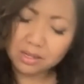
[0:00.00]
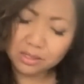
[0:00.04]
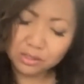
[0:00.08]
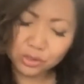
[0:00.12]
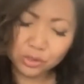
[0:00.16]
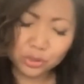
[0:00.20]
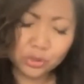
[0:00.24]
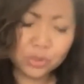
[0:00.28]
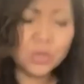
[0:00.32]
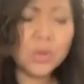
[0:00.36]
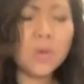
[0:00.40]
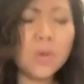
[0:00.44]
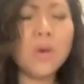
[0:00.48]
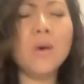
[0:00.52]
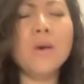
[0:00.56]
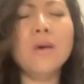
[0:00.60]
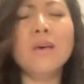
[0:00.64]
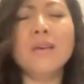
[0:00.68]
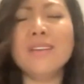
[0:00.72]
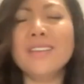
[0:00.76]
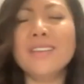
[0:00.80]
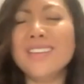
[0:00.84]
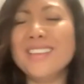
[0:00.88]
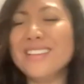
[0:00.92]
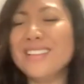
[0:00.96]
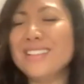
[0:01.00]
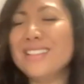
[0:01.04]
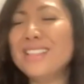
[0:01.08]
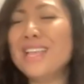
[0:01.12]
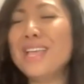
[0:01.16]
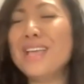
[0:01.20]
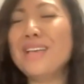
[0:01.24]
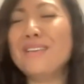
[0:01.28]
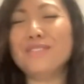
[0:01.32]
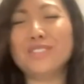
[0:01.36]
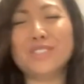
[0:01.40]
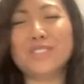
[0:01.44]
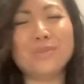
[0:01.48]
joy
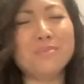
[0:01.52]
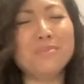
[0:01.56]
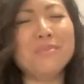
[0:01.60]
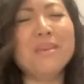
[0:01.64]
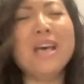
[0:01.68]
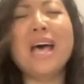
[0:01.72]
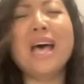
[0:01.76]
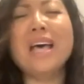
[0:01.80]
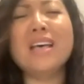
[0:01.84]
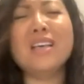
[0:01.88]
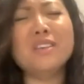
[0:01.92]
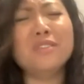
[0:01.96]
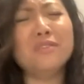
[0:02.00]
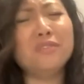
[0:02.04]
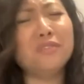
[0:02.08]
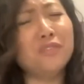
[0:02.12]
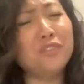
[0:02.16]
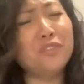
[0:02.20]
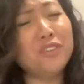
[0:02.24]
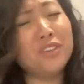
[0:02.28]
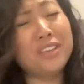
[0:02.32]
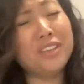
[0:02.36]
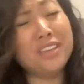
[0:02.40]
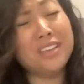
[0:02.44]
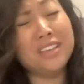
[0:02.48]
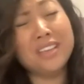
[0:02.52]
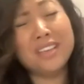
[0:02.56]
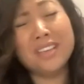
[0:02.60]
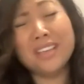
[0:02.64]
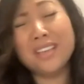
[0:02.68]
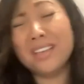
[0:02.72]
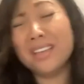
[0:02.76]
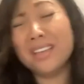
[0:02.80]
lifts my feet.